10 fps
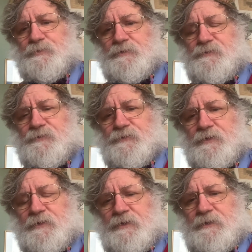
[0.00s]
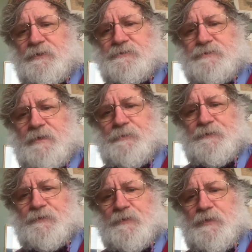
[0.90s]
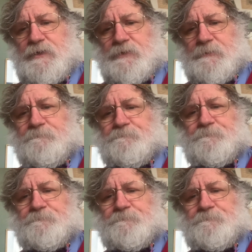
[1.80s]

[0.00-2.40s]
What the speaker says: with his grandmother, the Queen.